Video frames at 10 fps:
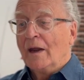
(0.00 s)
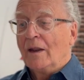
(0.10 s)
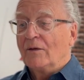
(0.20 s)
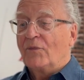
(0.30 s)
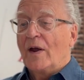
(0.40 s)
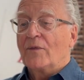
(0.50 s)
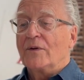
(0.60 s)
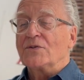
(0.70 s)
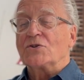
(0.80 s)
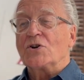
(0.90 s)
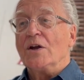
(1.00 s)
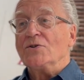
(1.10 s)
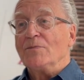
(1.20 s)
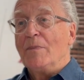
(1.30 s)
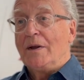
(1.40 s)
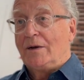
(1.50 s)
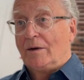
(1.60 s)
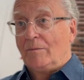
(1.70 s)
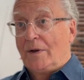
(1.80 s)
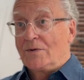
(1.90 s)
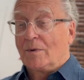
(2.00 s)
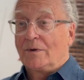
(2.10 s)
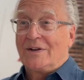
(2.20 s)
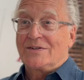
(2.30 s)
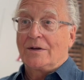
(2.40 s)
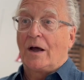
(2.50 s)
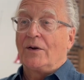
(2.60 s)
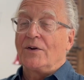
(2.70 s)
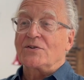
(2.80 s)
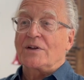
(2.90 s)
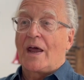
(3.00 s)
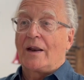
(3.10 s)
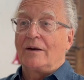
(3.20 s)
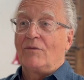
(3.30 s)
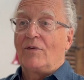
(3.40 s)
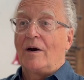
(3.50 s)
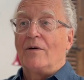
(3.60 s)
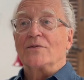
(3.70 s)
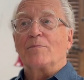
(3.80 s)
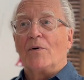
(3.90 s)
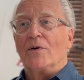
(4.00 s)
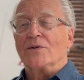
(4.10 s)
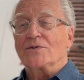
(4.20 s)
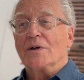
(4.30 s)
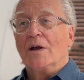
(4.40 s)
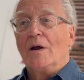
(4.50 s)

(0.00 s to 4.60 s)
The fact that there's a change of medium means one needs to understand at various points